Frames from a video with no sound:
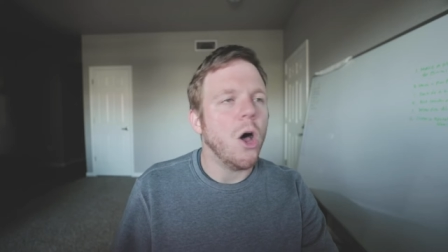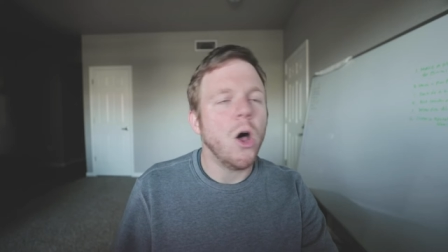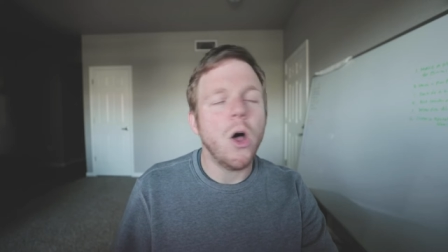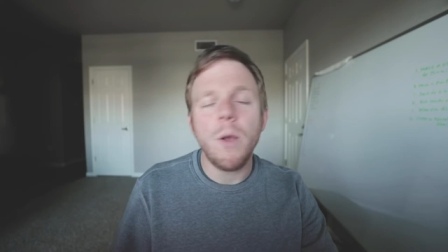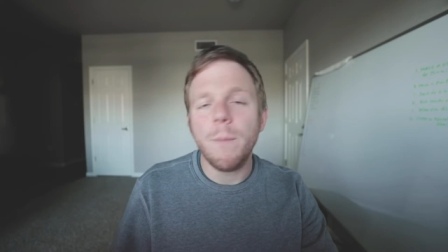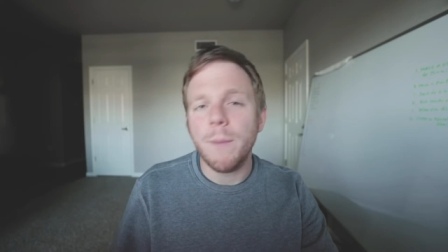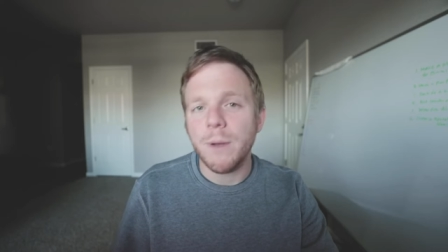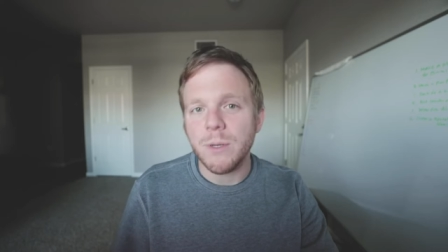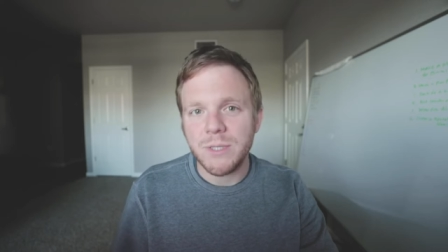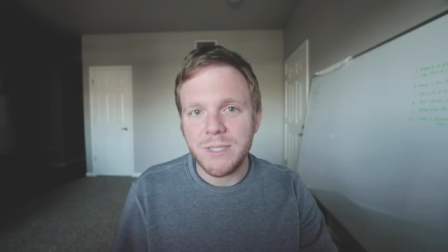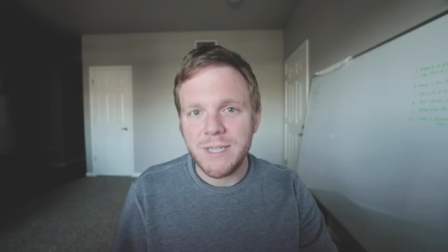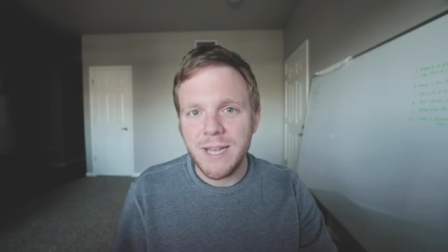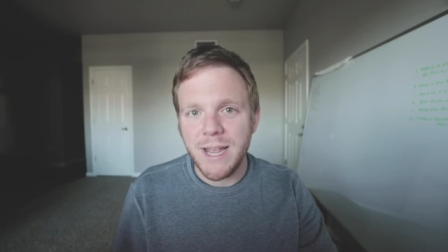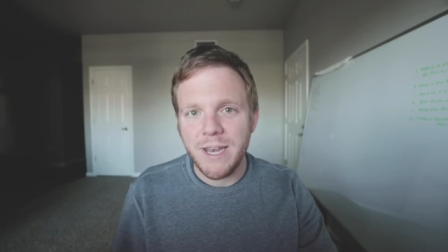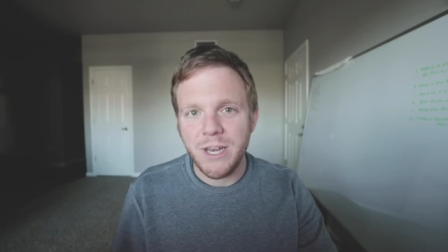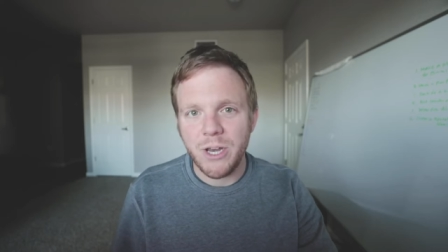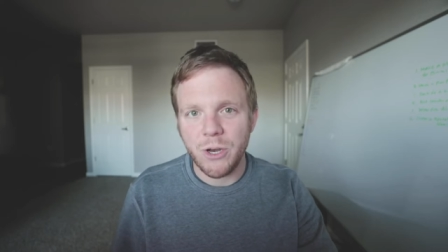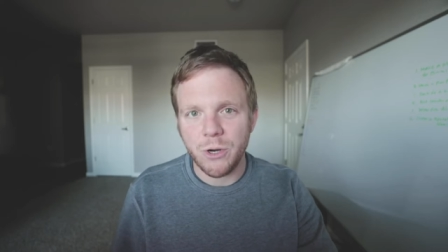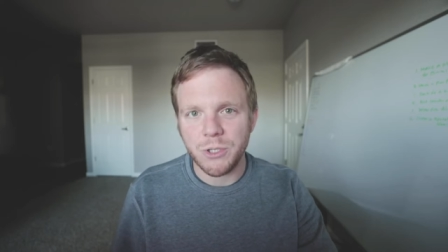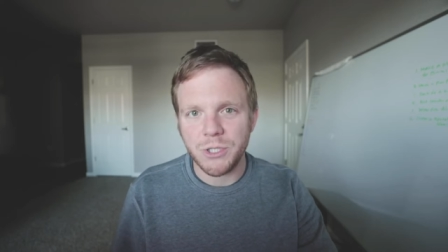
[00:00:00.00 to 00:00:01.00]
almost
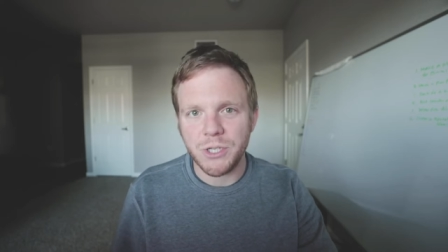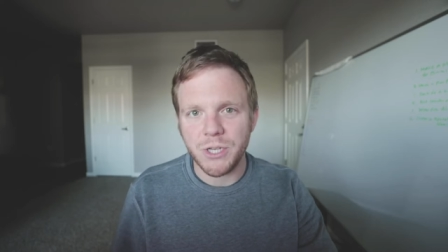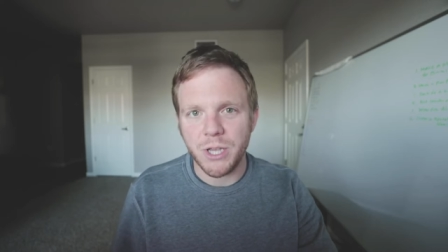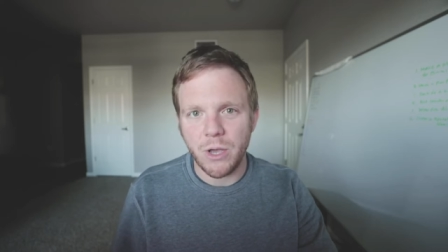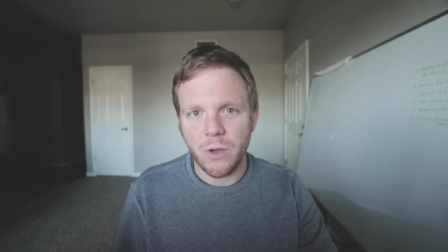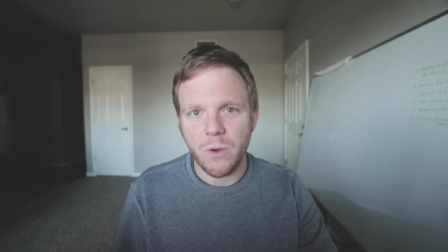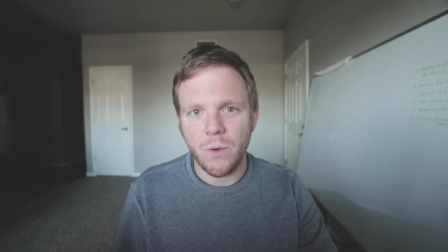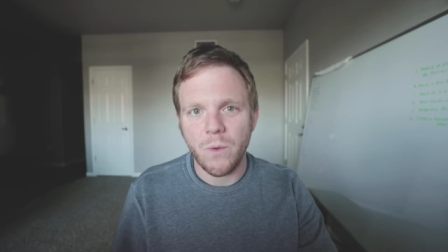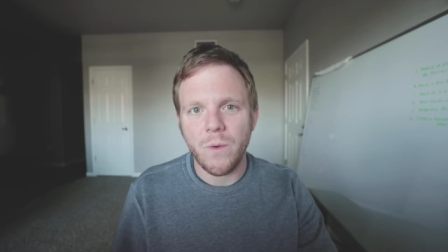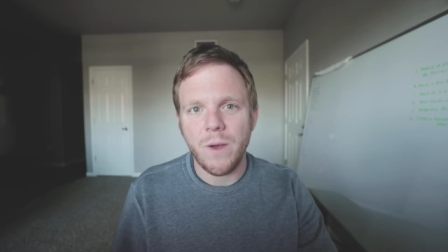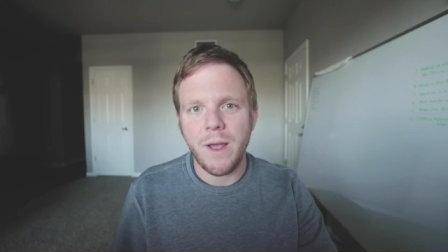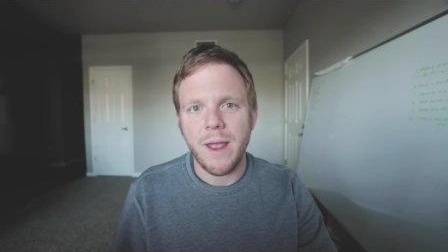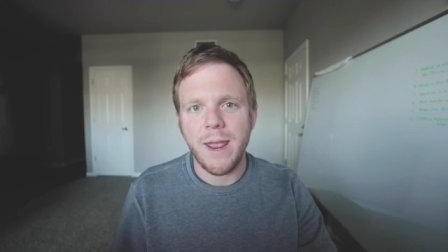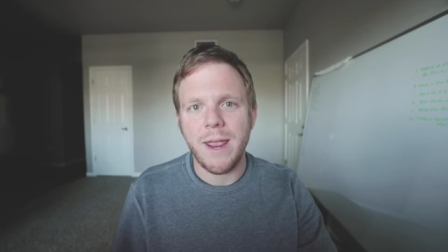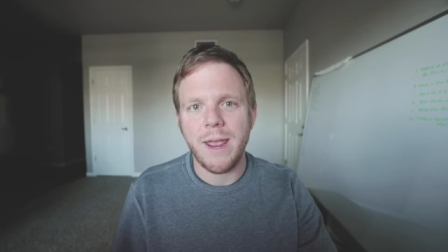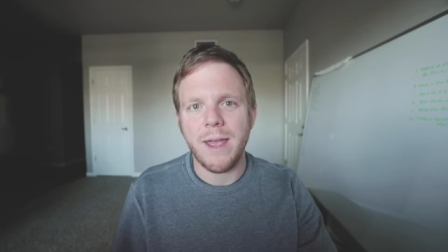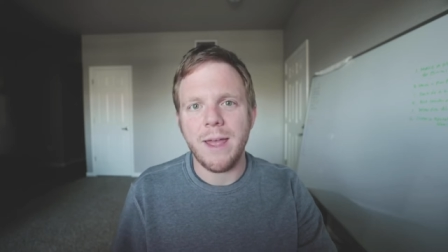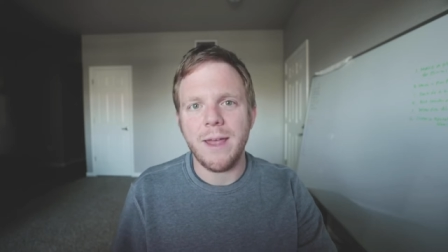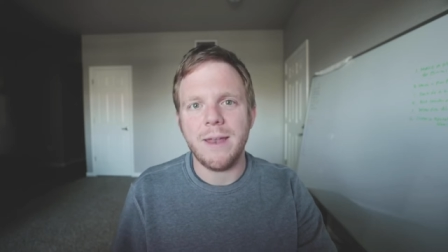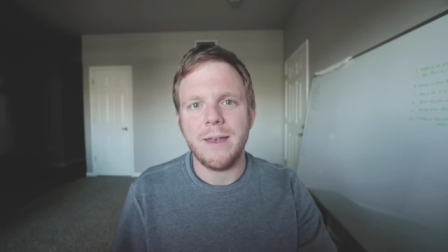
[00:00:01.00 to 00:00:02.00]
10 years ago,
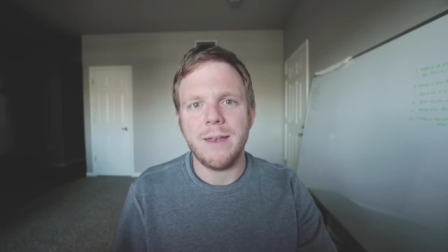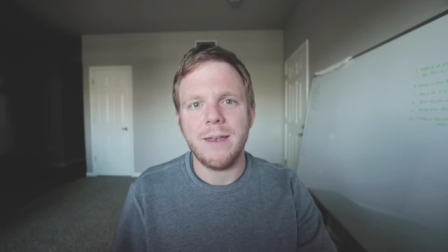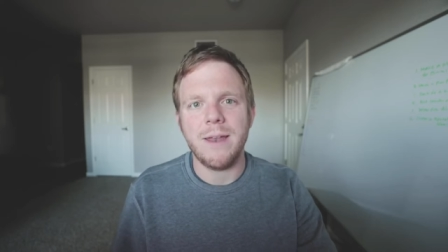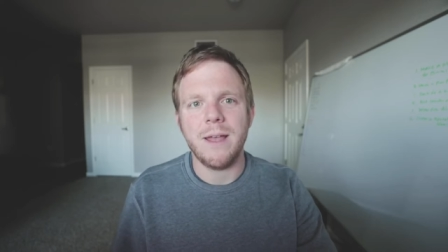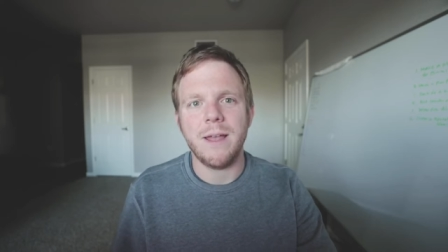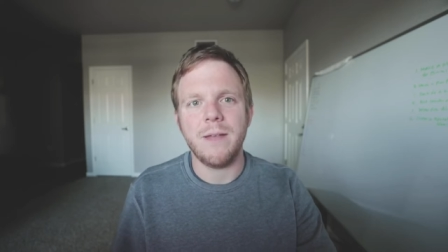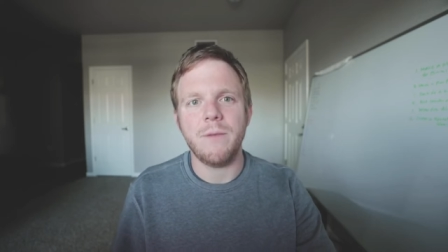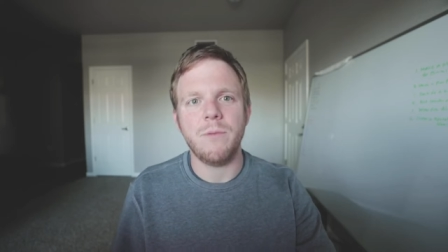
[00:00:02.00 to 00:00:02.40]
and